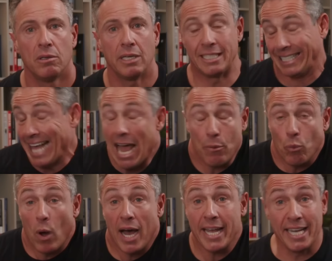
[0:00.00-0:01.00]
Is that
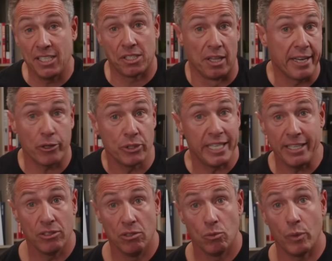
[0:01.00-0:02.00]
why his liquor
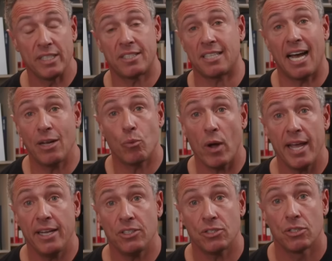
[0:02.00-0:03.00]
deal went
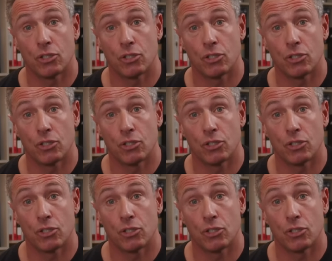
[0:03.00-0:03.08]
sideways?